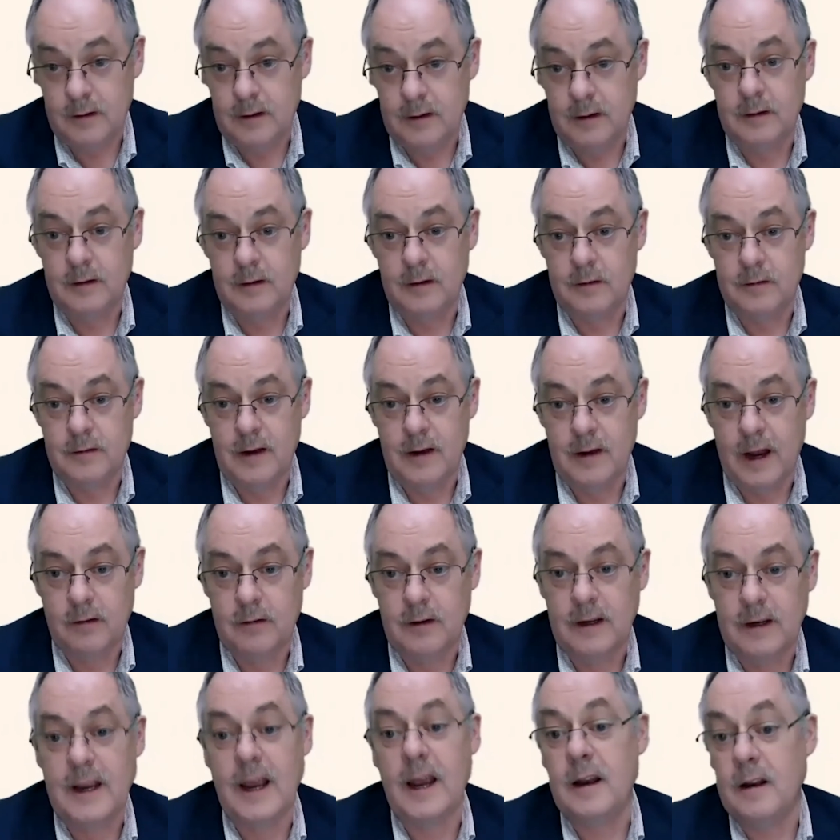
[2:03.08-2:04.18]
in this Act.
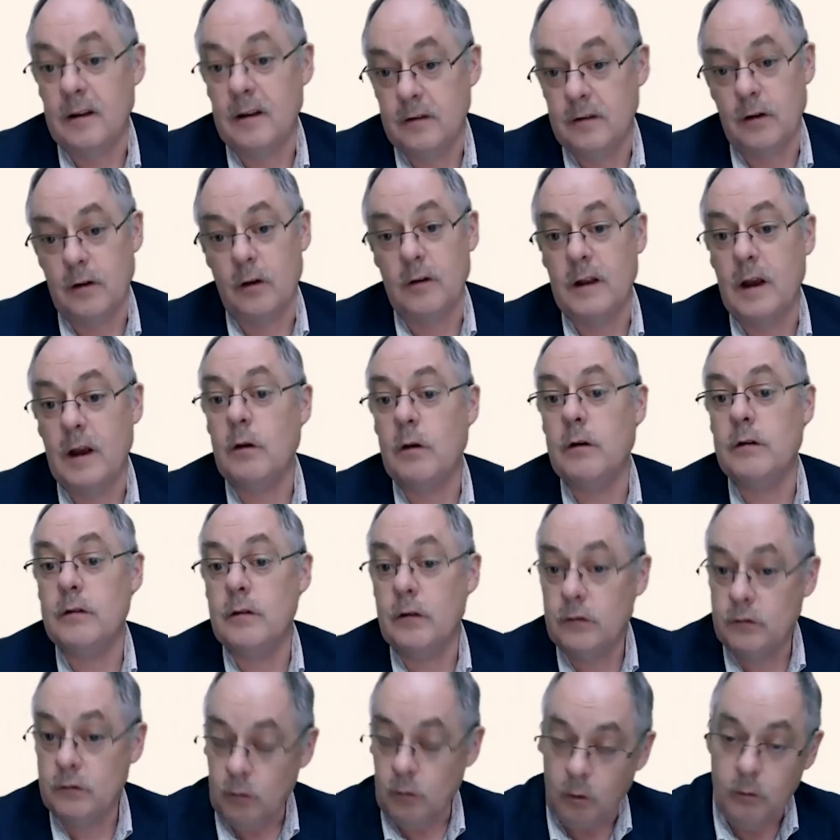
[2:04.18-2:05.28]
Again, so there is a
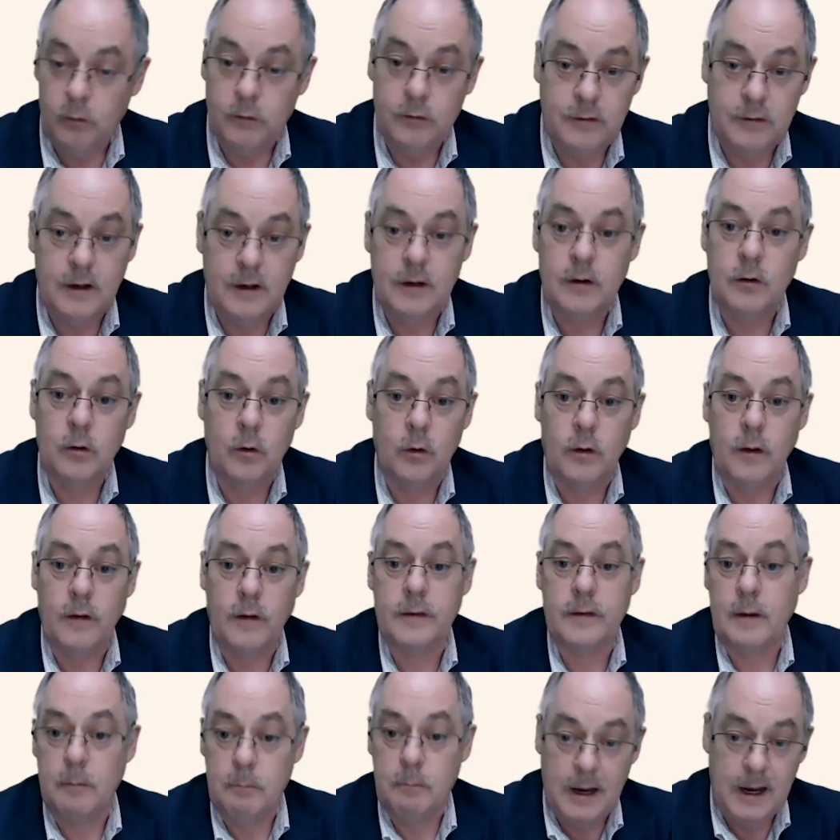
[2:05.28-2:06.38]
strong signal that
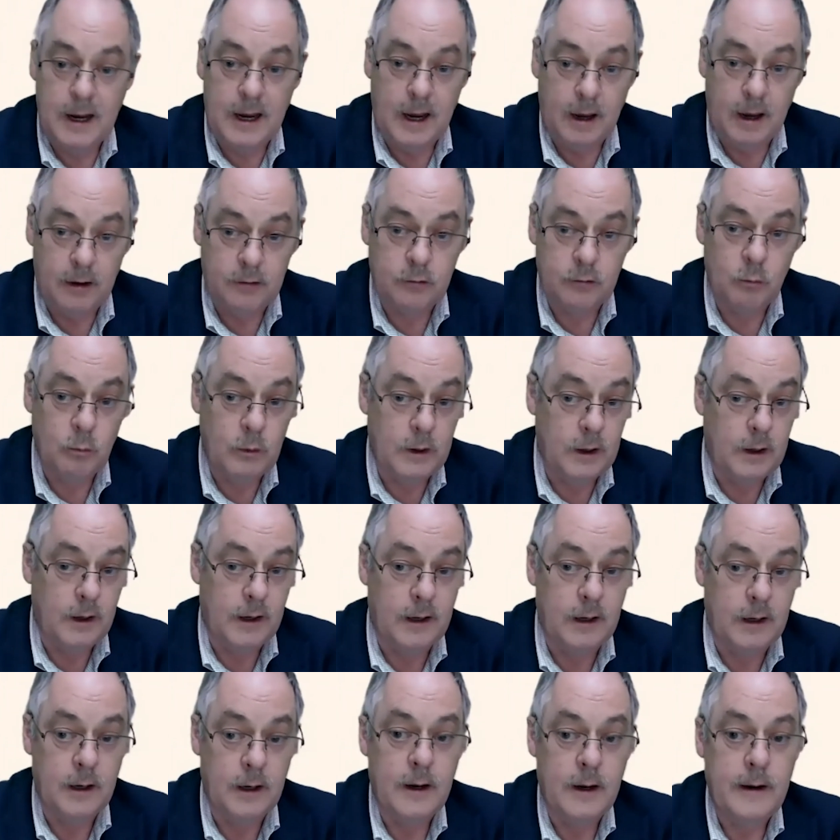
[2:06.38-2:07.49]
the mayor has a
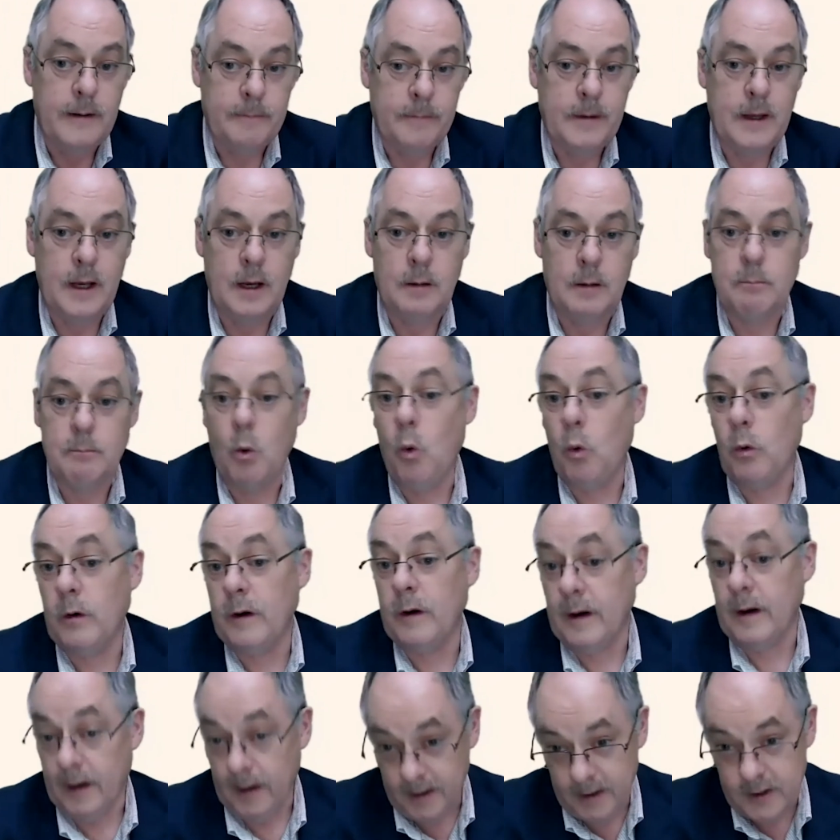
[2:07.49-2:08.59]
really
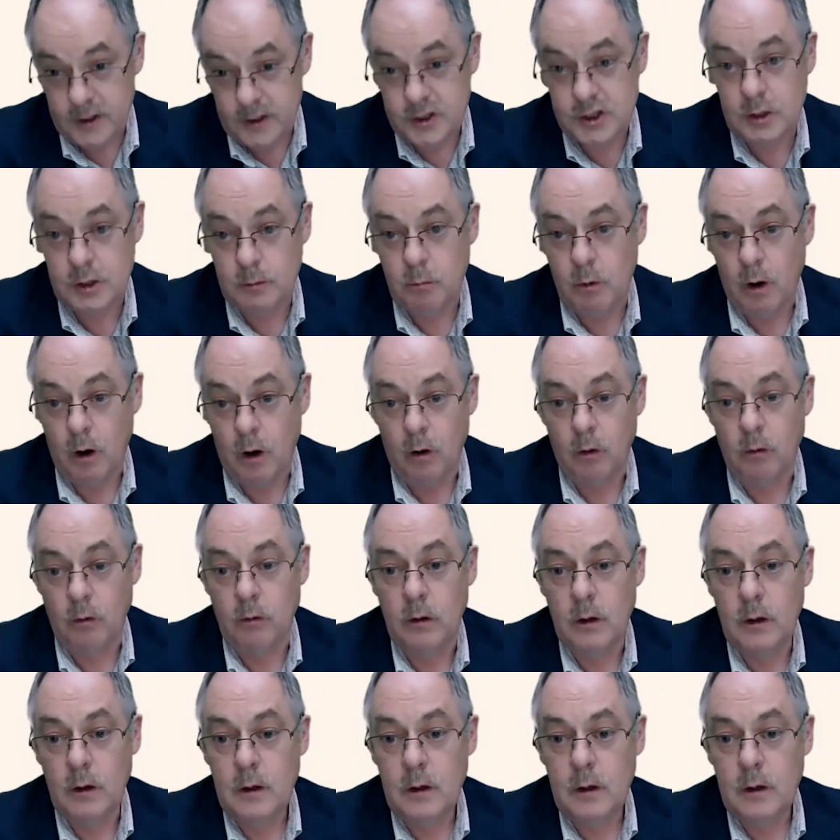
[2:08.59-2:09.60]
important leadership role.